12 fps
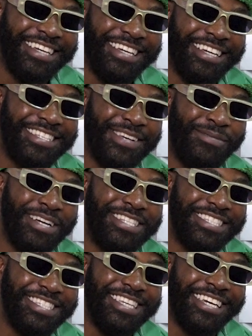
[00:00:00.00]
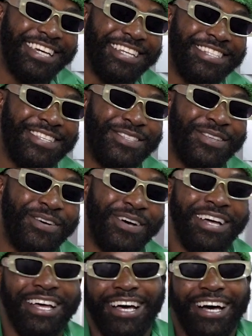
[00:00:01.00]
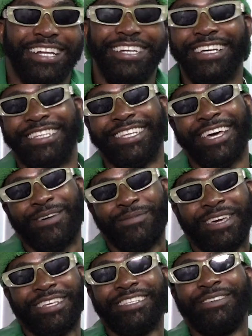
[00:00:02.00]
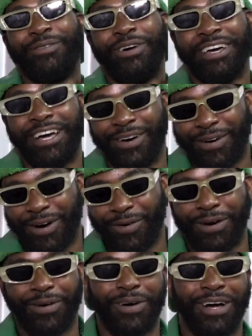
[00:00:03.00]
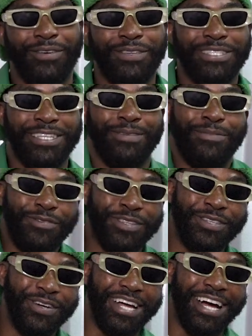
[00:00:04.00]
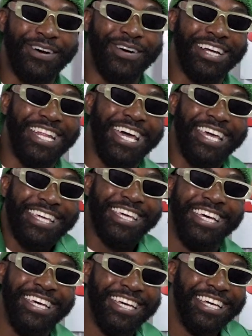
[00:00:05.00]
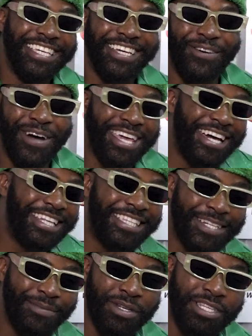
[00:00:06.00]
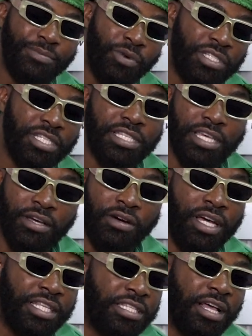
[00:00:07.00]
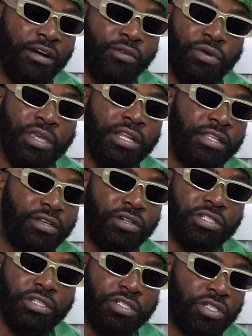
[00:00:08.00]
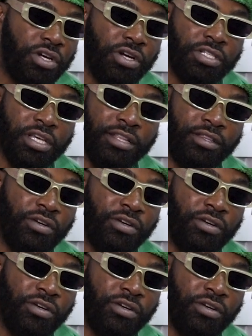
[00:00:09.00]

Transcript: I said, so at that time, I said, well, I want a Christian for turn her on. Like, yeah, why you tell me this? But she said, that song really touched the church and